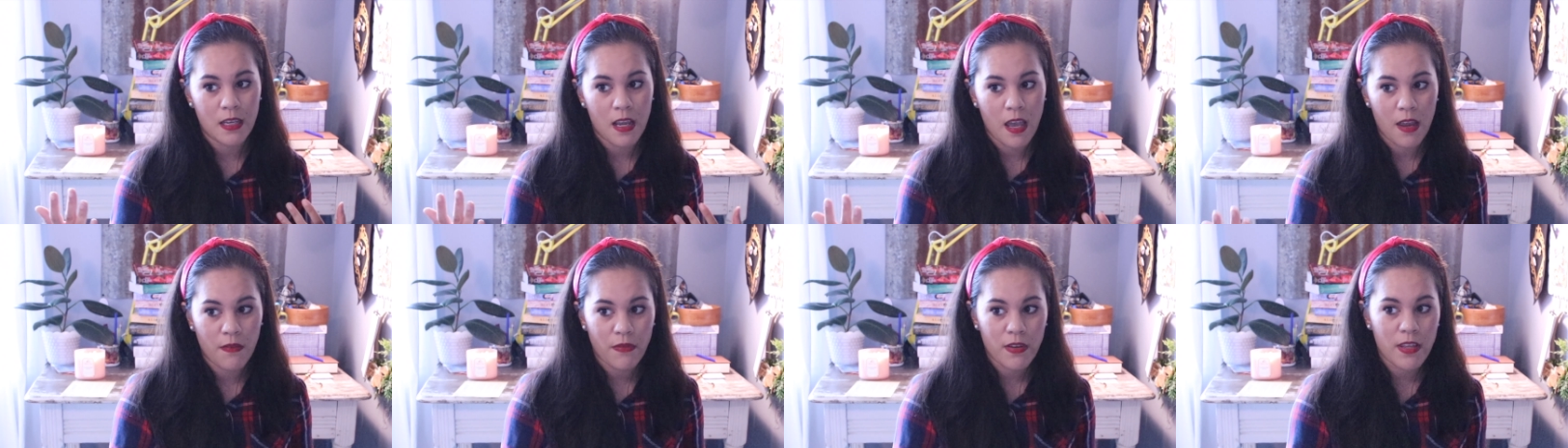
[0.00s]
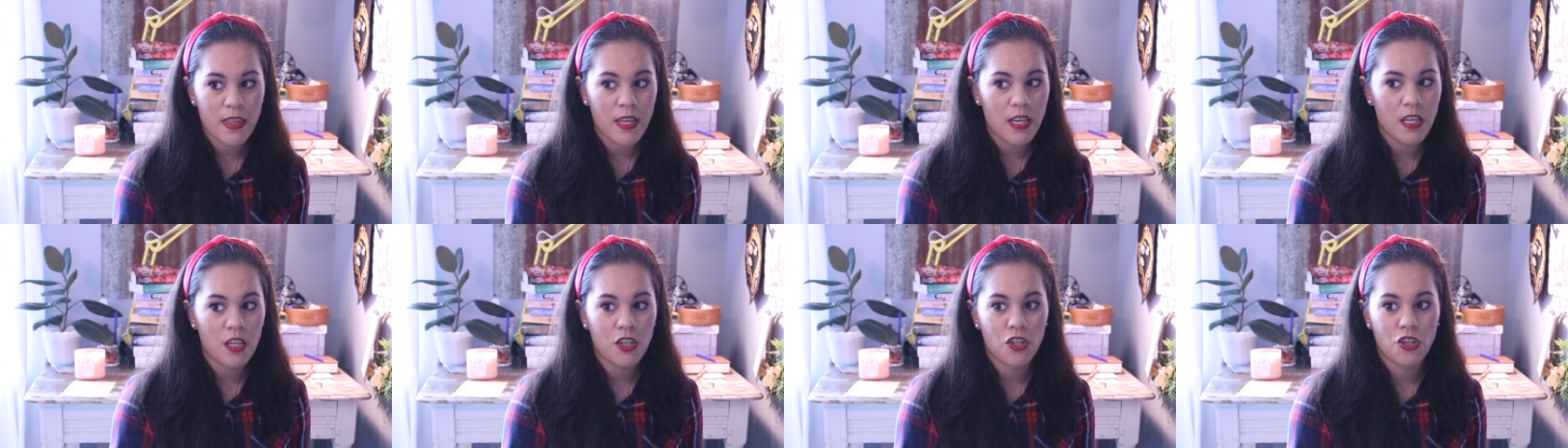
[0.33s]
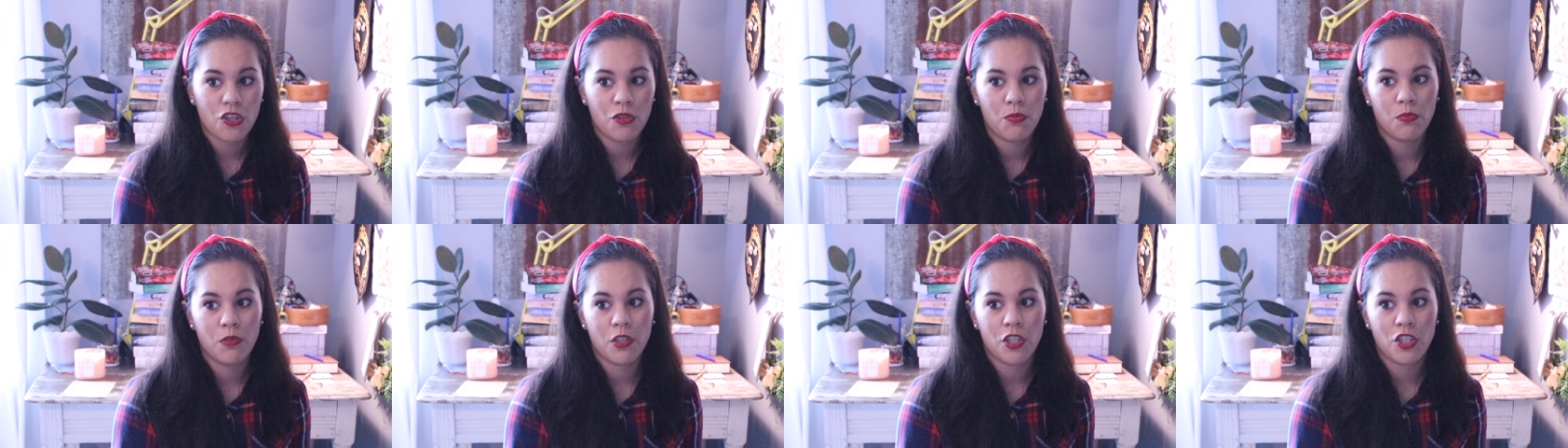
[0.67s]
everything
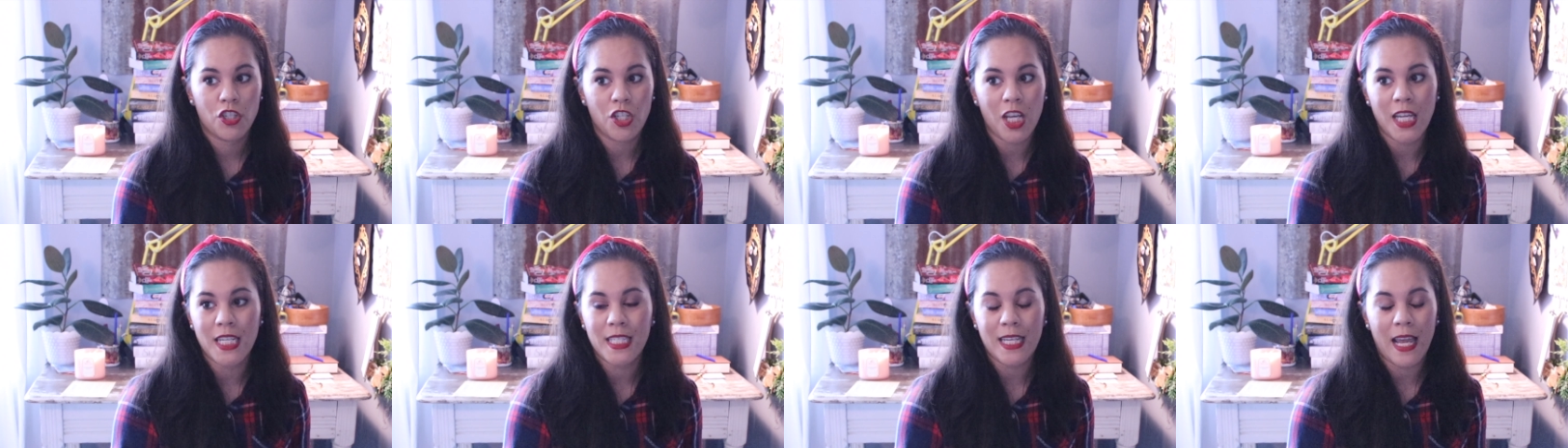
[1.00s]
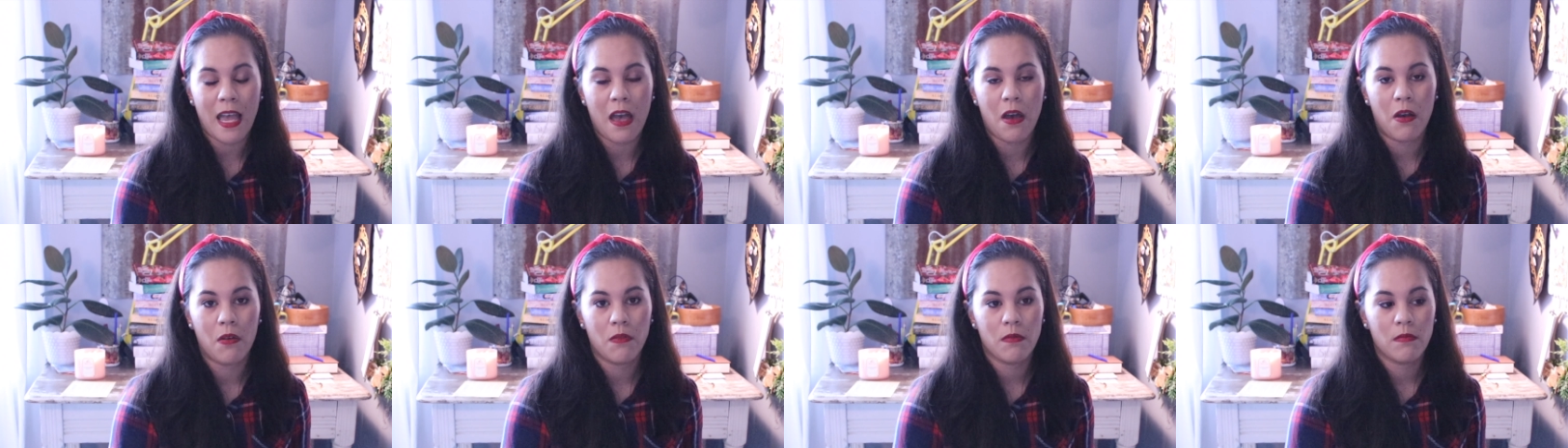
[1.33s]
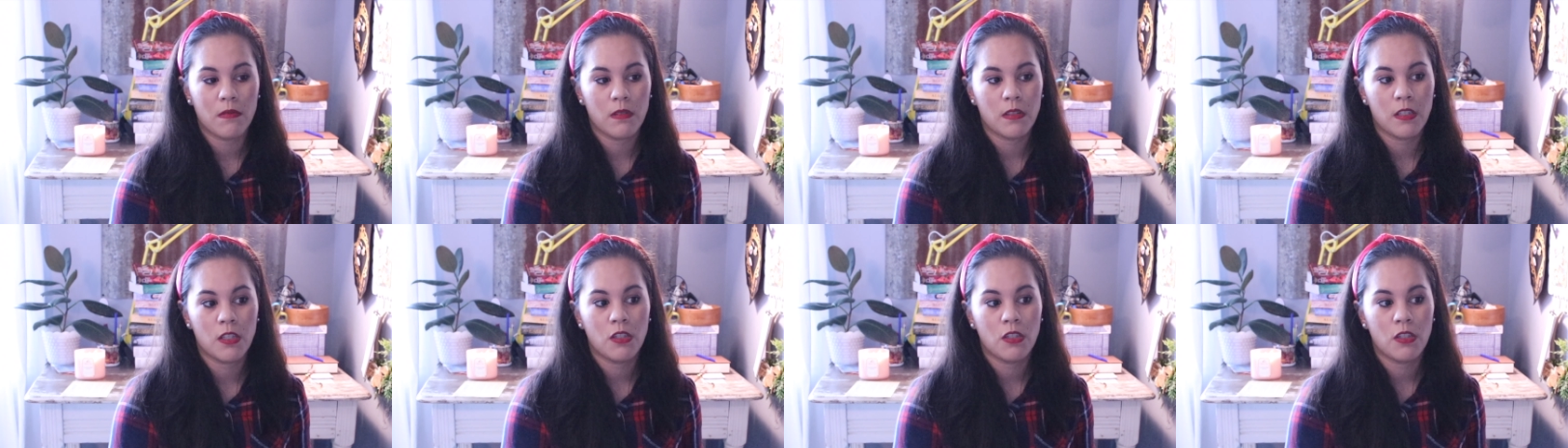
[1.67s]
sh was shut down.